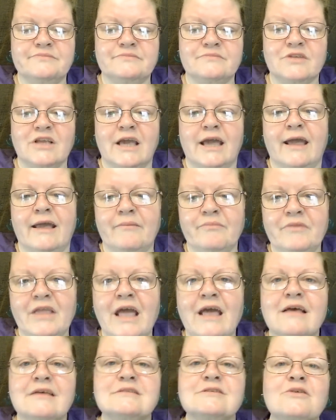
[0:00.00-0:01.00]
Okay,
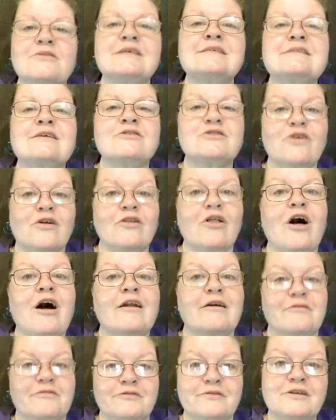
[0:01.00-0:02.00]
so this is a lot
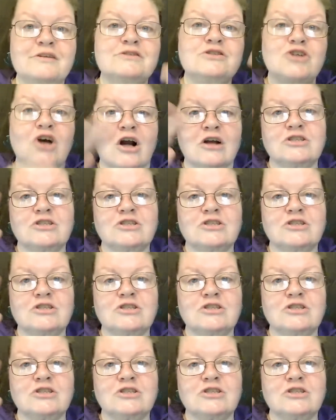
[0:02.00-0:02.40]
of talk.